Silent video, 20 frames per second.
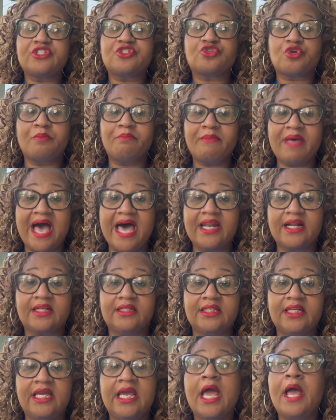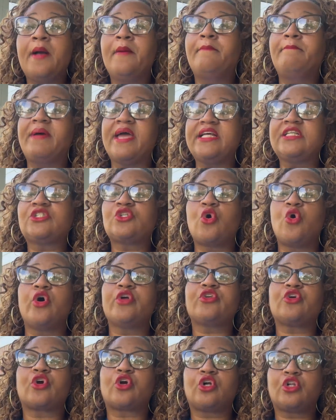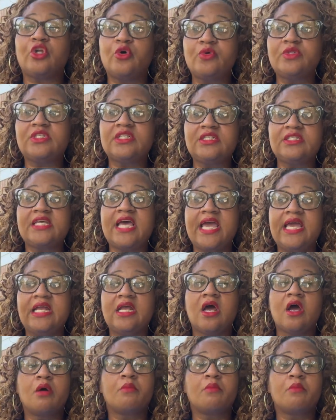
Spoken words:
dramatically based on your closing date,